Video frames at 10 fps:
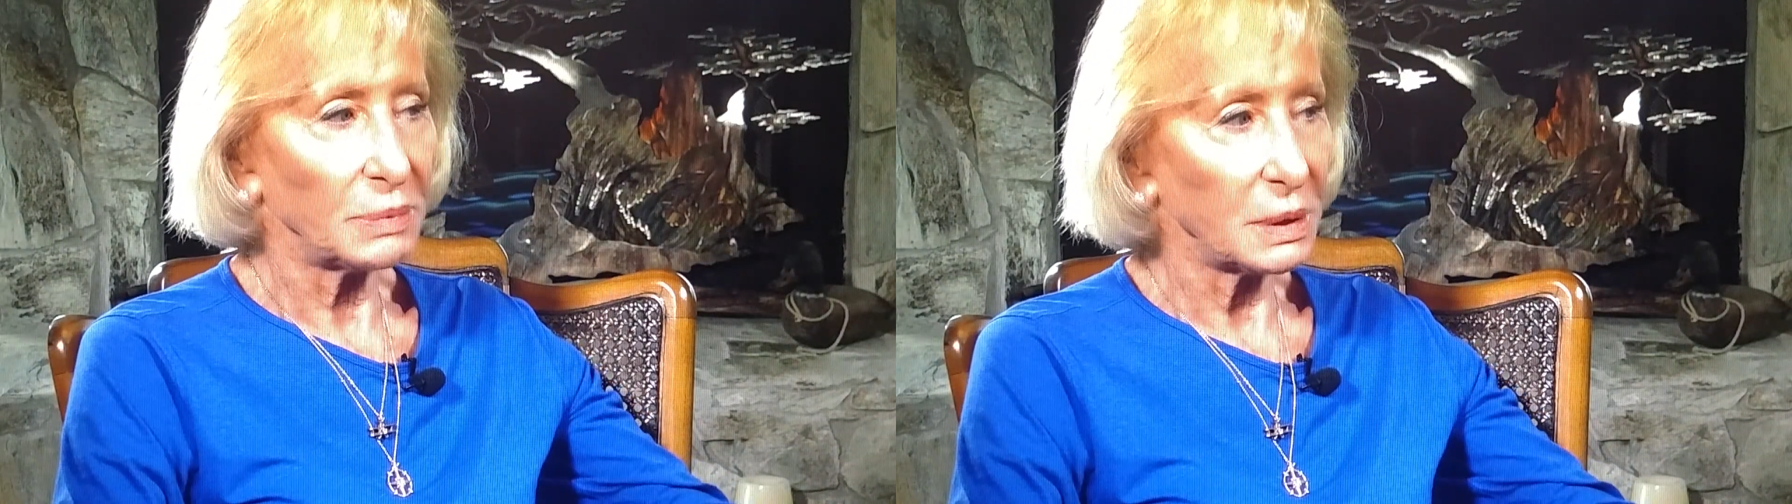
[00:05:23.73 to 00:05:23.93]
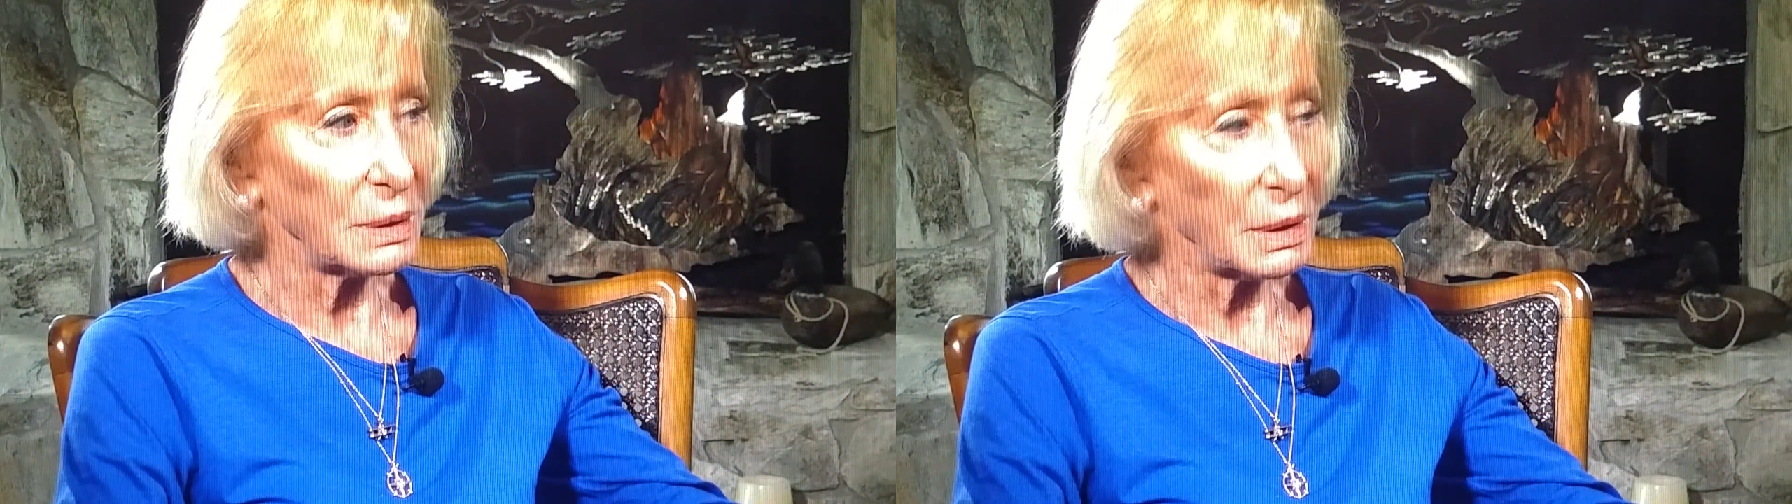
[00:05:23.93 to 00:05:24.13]

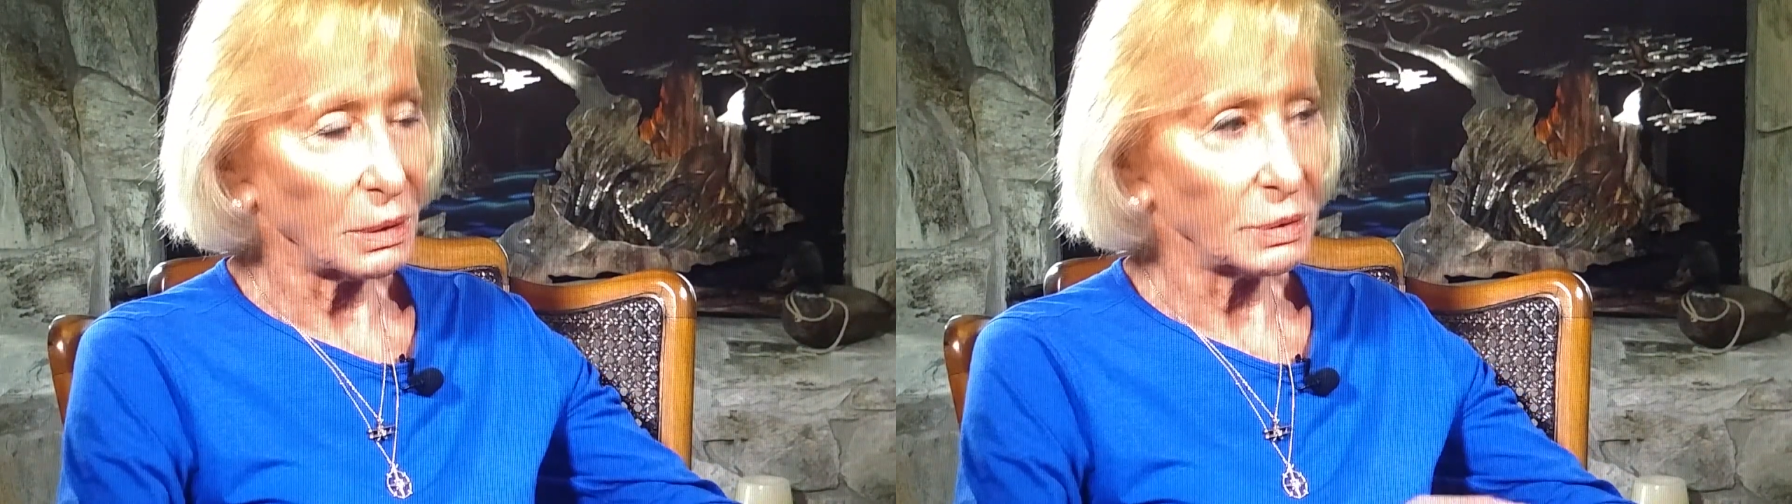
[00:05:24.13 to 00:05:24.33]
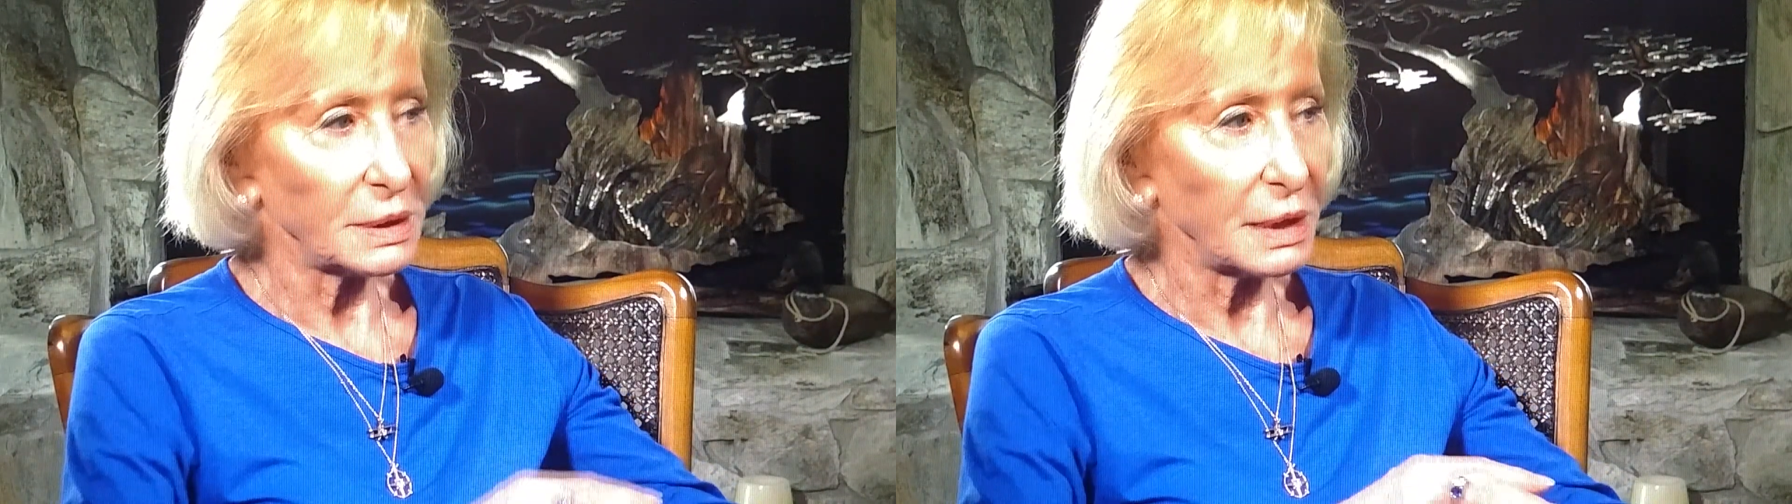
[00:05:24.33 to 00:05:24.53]
and I
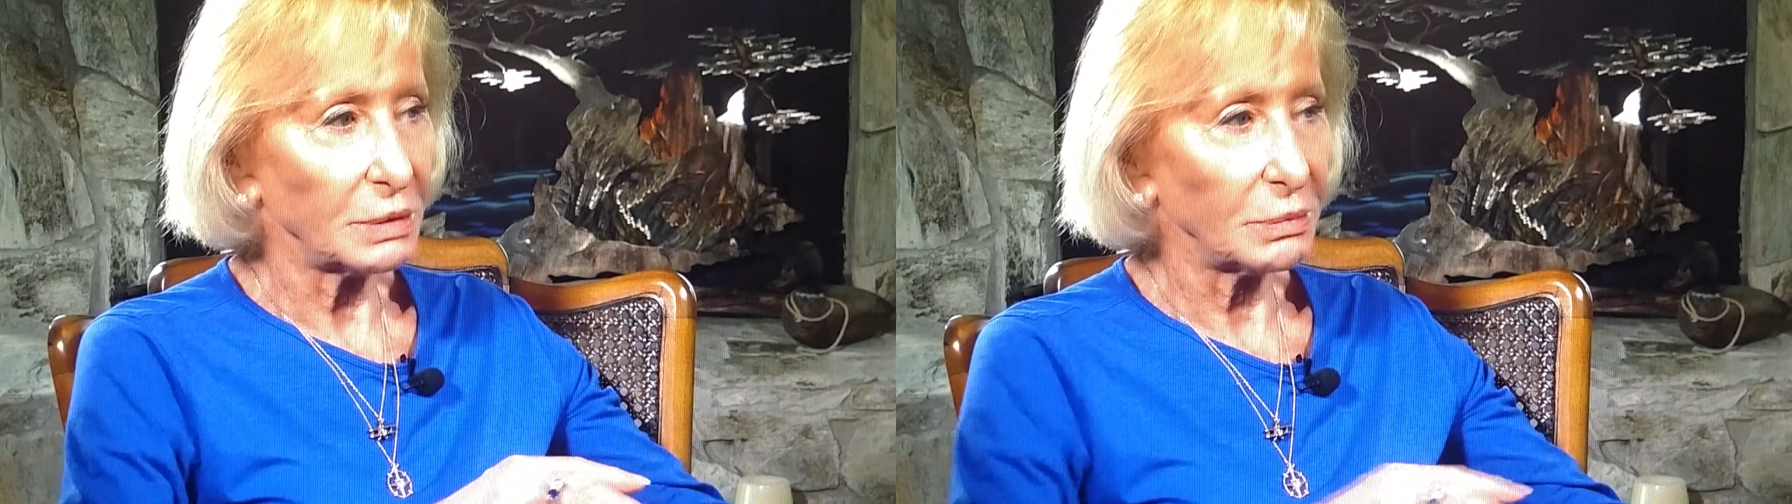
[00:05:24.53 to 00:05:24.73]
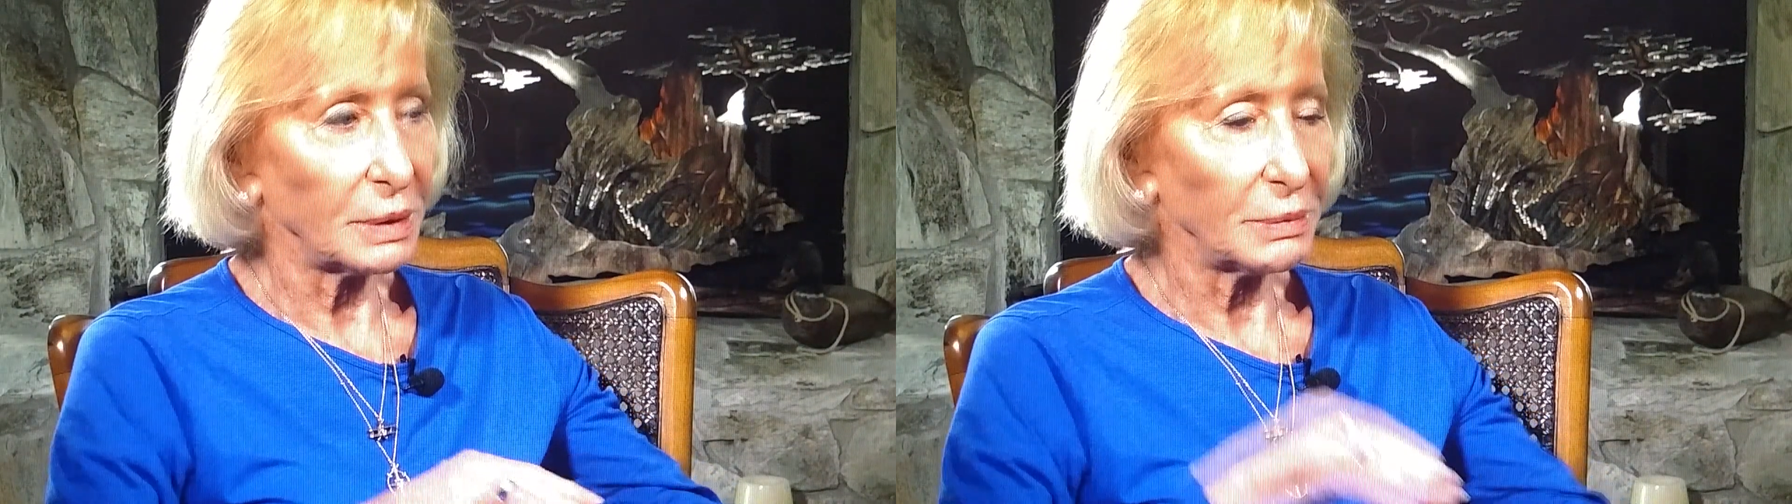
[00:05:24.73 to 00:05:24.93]
looked down
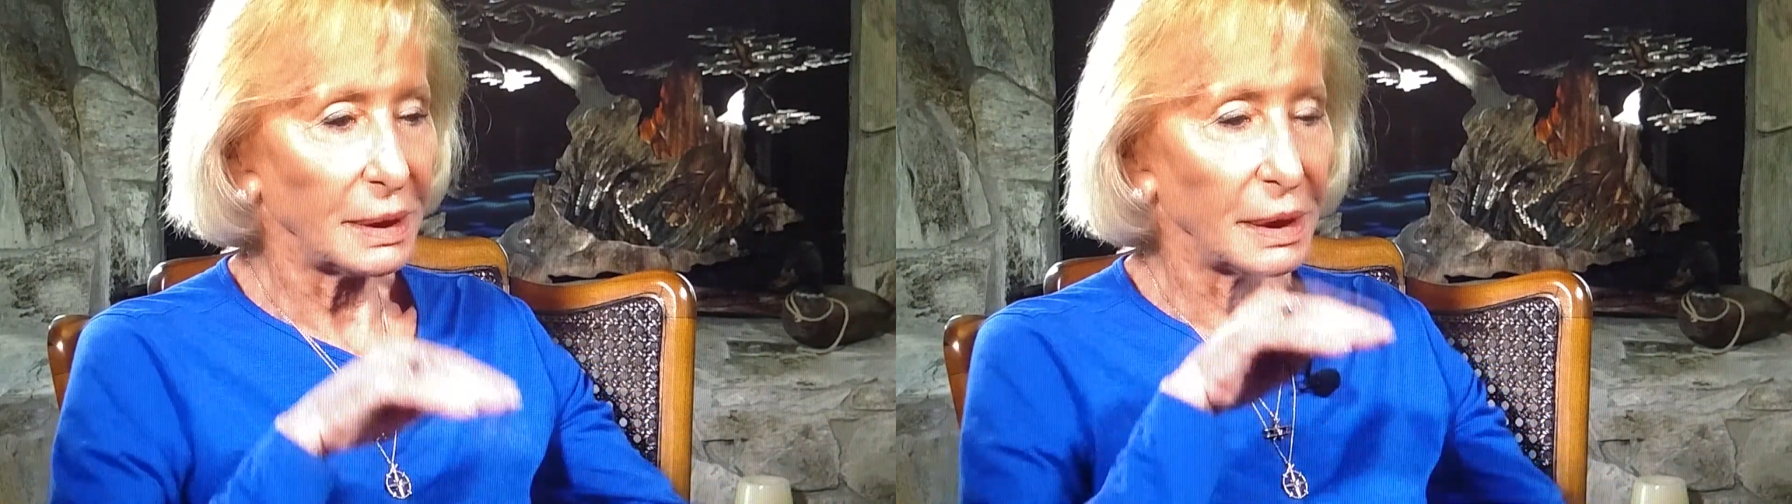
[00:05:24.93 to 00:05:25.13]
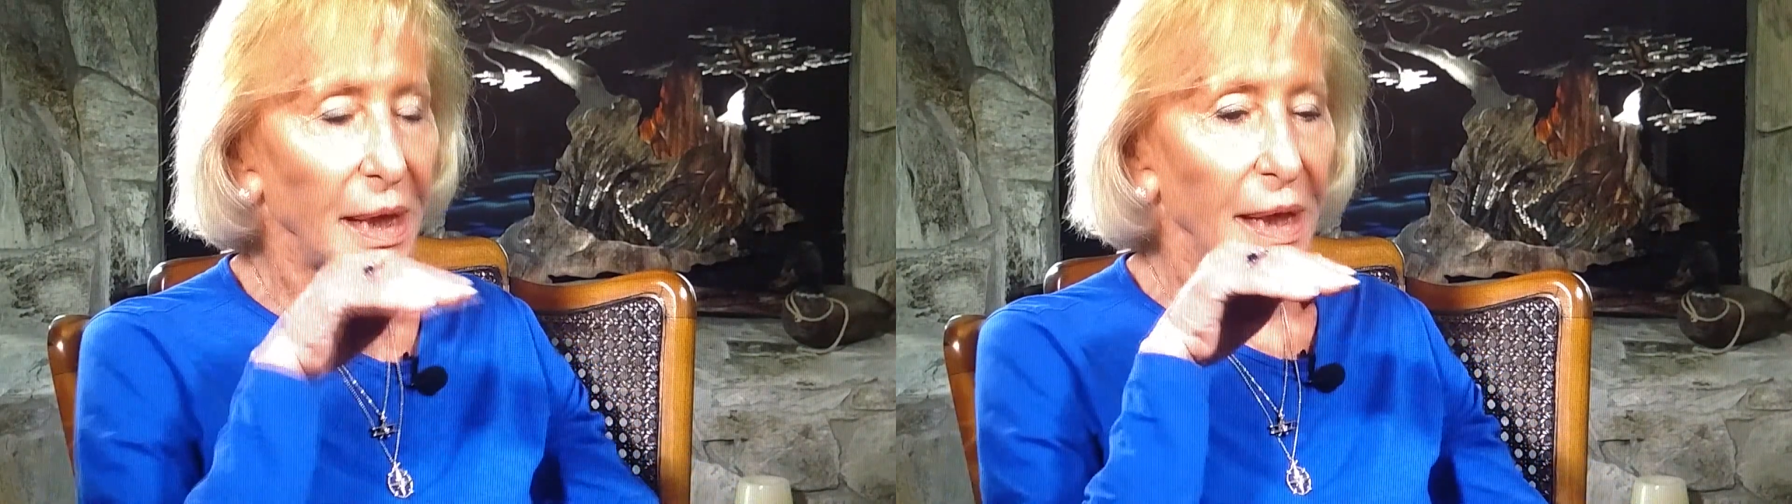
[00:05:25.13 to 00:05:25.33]
the runway,